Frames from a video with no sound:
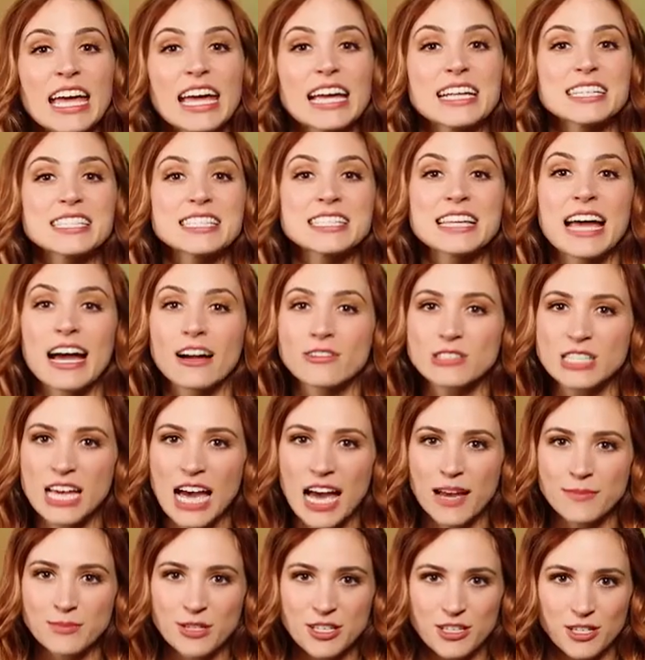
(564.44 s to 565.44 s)
It's now
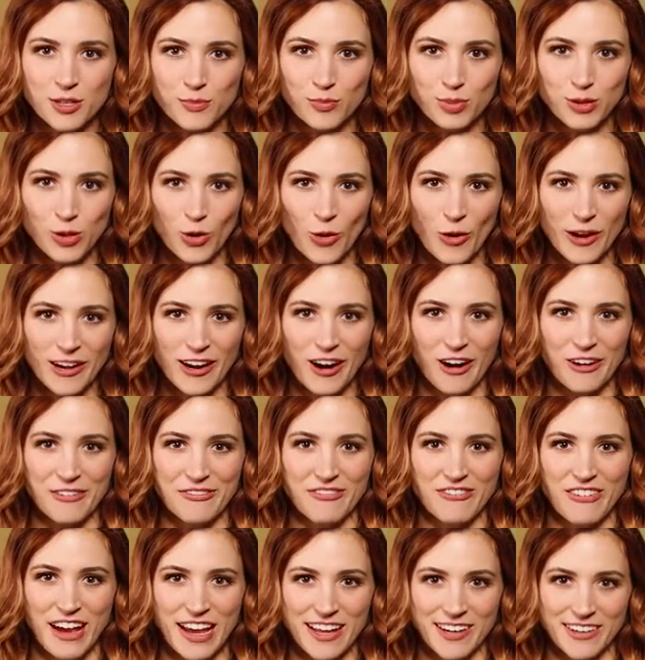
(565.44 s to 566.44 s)
time to deploy our
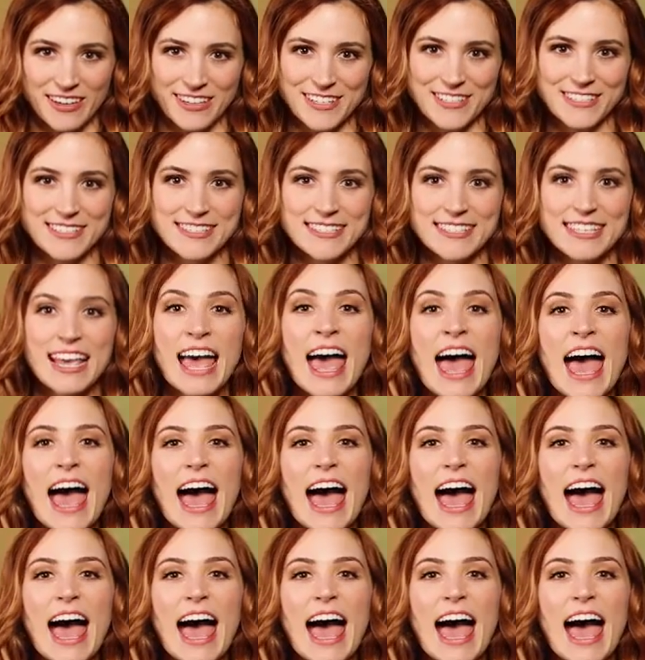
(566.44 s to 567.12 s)
fighters.